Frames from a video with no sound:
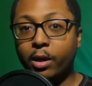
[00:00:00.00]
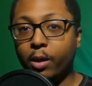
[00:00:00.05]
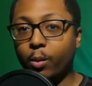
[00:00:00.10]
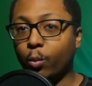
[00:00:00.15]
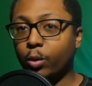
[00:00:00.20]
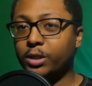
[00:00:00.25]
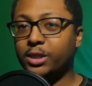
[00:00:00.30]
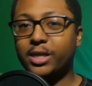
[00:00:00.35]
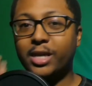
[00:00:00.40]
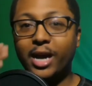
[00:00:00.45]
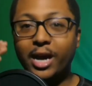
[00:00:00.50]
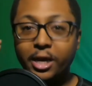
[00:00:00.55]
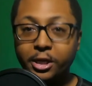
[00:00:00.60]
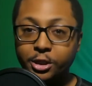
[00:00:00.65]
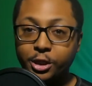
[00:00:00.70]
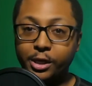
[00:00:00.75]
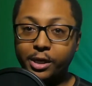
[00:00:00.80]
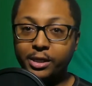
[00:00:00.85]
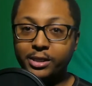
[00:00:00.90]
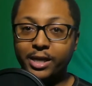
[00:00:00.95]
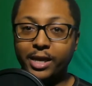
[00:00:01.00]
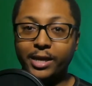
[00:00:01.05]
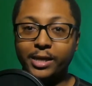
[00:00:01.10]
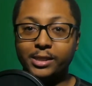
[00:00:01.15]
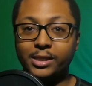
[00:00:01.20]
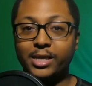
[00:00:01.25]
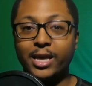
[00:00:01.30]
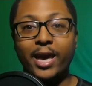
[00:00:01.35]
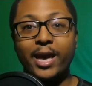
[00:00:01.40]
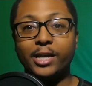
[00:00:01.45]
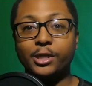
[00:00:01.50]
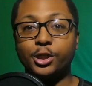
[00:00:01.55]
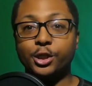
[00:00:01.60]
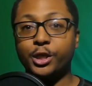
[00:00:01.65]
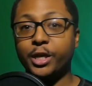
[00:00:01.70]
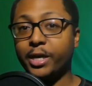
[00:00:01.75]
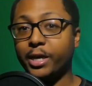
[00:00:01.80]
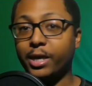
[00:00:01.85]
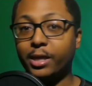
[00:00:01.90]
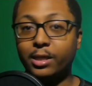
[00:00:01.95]
and wants Kaiji to take his cash
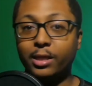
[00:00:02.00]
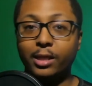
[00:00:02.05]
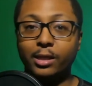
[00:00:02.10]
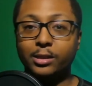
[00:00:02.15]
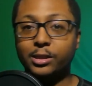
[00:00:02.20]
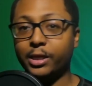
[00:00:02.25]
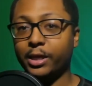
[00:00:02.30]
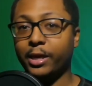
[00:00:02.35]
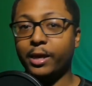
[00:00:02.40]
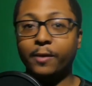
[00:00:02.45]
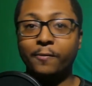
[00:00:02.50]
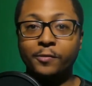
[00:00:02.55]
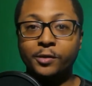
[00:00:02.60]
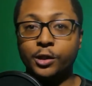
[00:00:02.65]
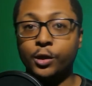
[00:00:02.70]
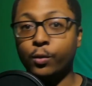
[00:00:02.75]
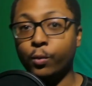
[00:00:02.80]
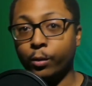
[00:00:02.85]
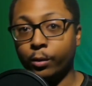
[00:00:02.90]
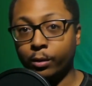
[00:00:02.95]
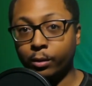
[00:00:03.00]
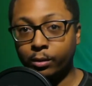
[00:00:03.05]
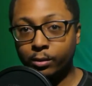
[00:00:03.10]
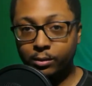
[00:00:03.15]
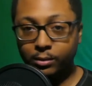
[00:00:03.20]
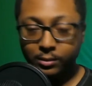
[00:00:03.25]
ticket to give to her.